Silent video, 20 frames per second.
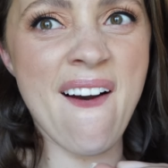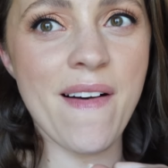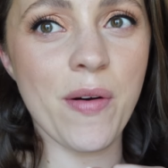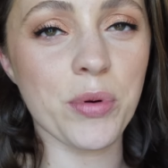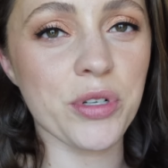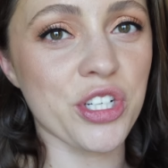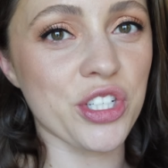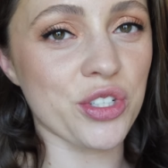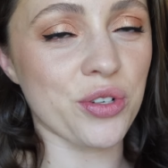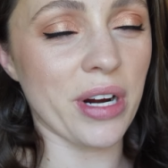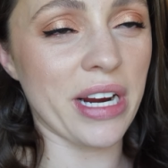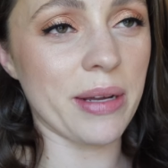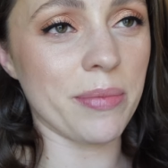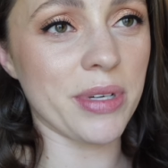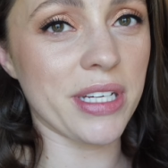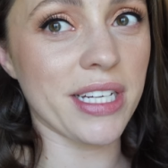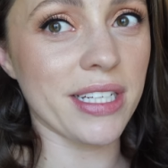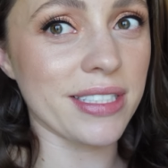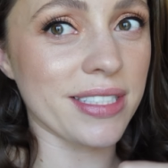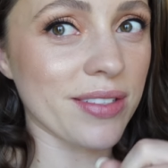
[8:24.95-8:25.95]
which is great
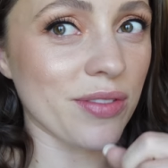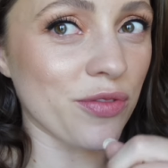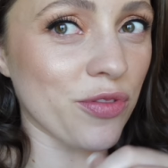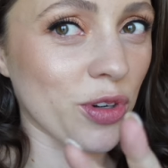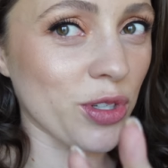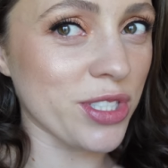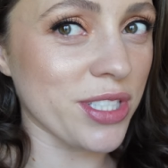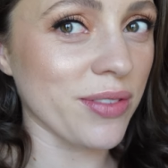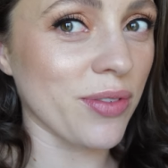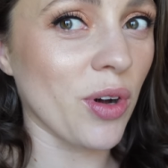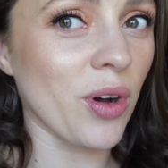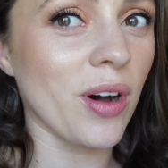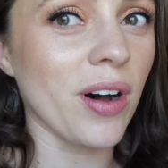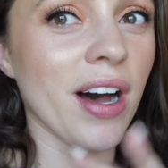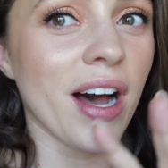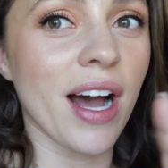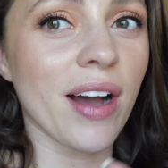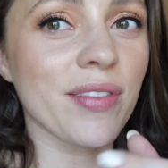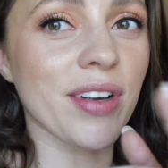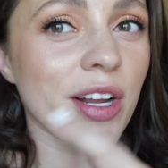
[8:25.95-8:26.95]
because first of
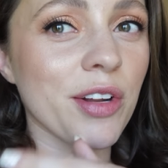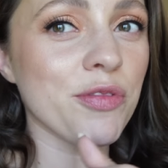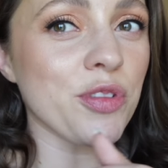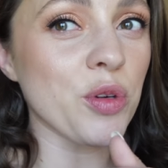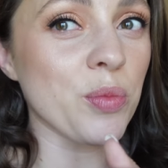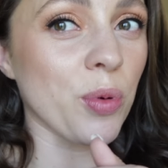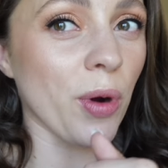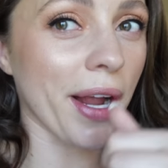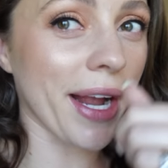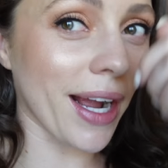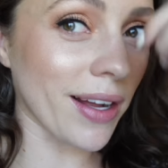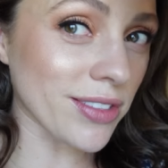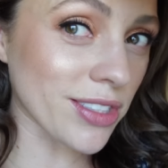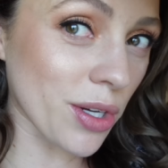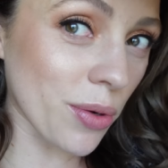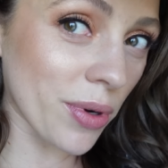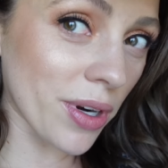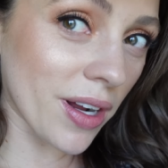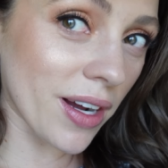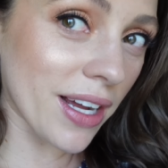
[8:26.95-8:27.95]
all, I've got a few breakouts
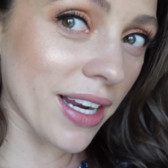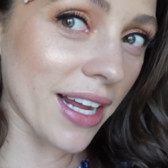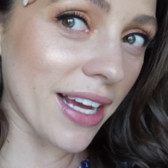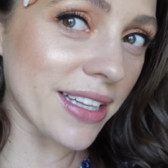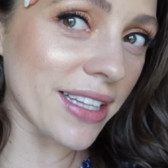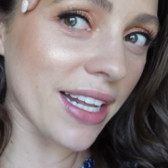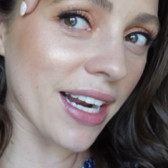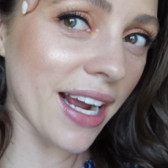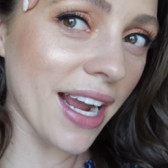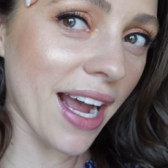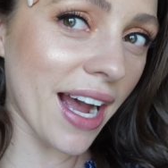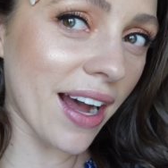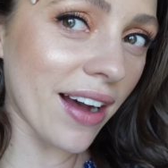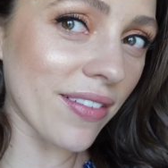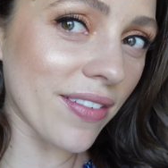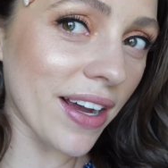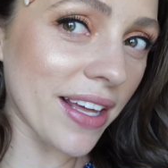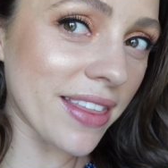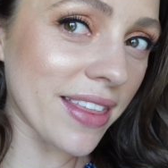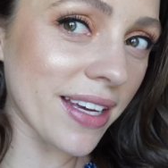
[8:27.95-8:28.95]
going on and then I
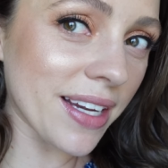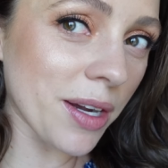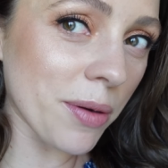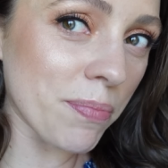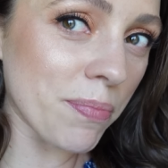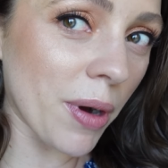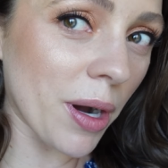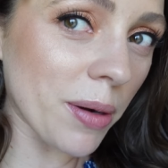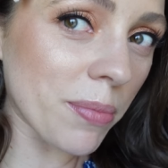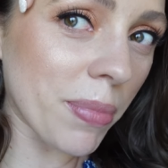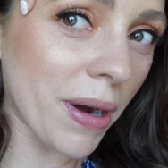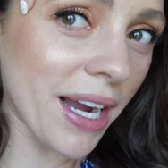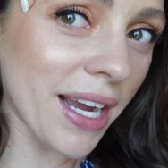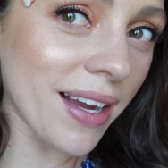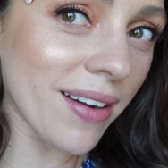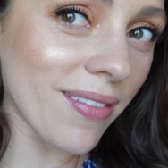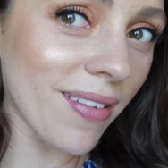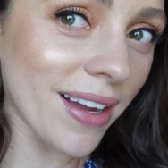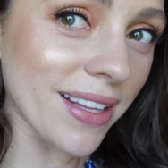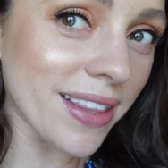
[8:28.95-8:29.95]
have, I think, a bug
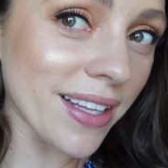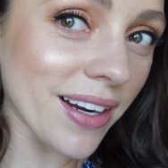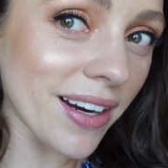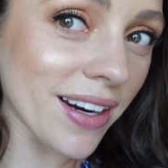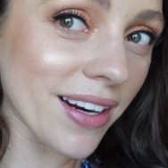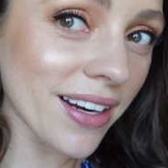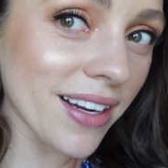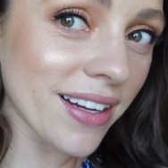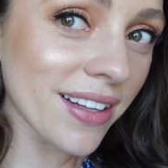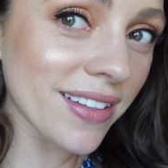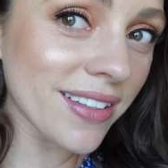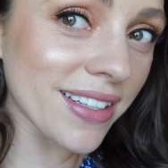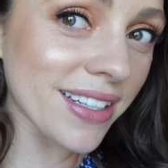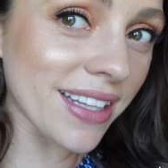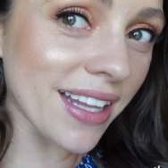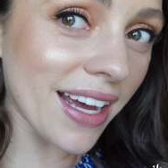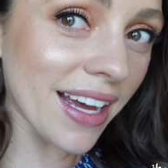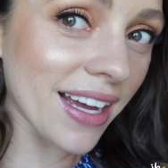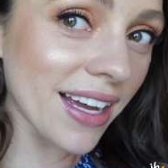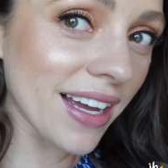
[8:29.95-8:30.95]
bite right there.
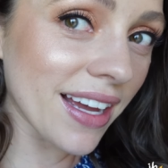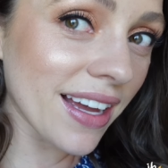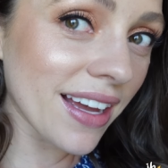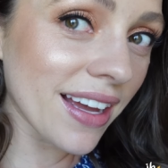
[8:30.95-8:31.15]
Look at that.